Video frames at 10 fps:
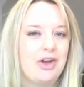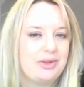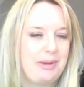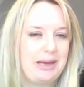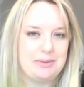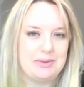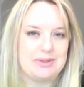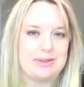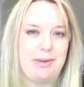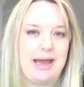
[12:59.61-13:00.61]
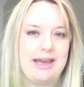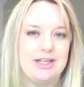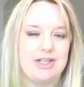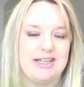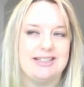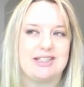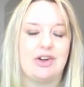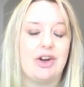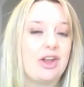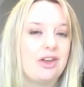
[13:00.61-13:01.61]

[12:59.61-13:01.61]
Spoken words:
other people's pages or on